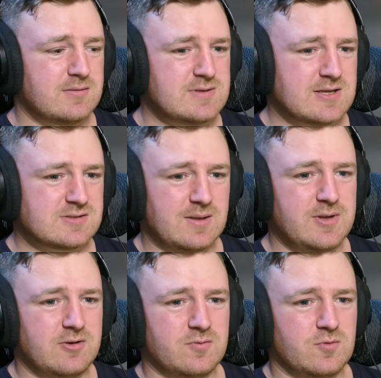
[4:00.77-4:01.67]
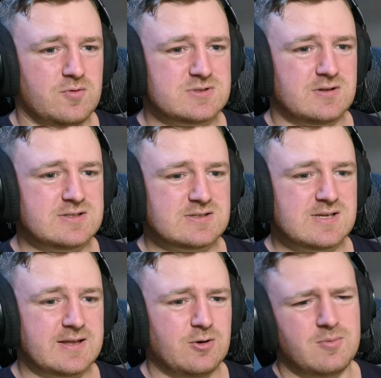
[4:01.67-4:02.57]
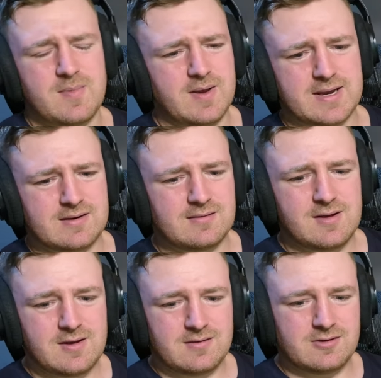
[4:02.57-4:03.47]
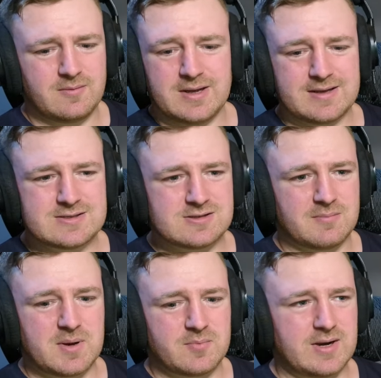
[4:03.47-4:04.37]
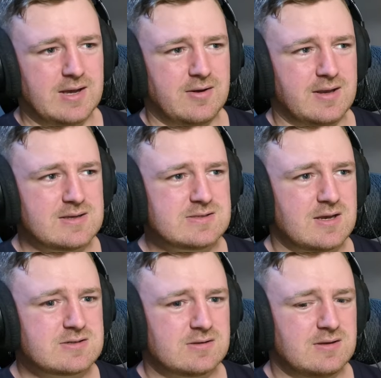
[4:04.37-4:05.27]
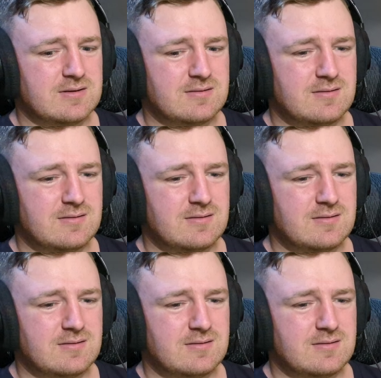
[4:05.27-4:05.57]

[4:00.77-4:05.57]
Yeah, so let me know the rules on this exactly. Or maybe I can just look them up right now, I guess, actually.